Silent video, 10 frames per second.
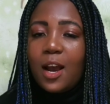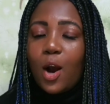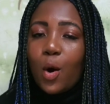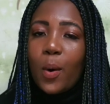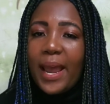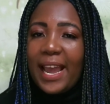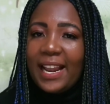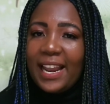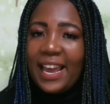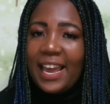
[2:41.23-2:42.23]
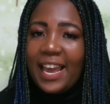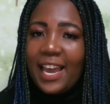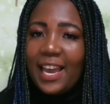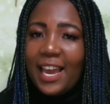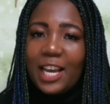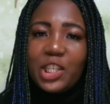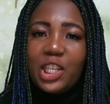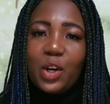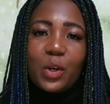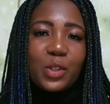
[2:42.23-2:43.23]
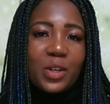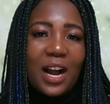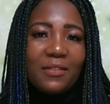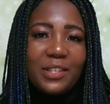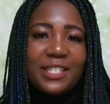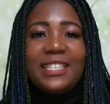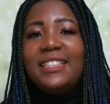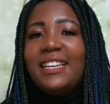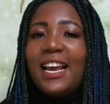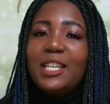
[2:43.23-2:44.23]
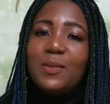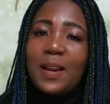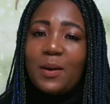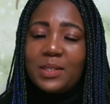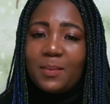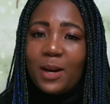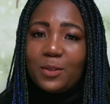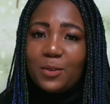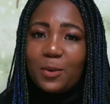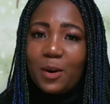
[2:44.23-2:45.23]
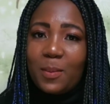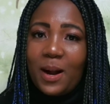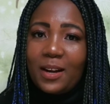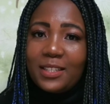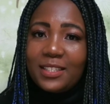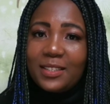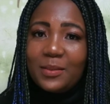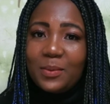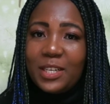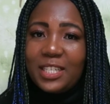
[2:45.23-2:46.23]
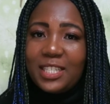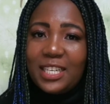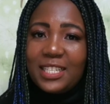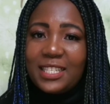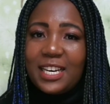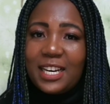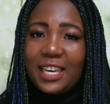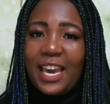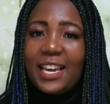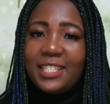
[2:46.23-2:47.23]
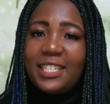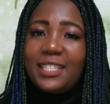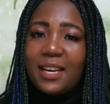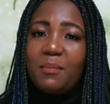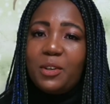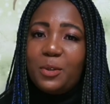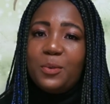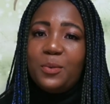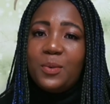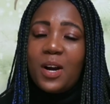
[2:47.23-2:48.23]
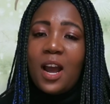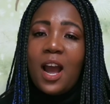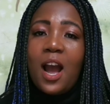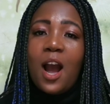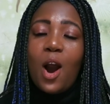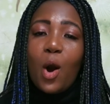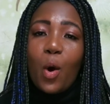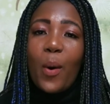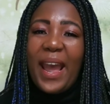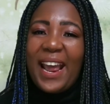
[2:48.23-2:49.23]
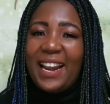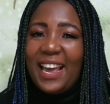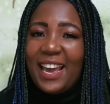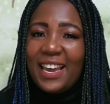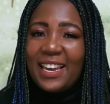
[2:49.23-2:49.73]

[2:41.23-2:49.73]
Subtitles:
Hwele actually also covers the next one I was about to talk about, which is the KGW. Hwele.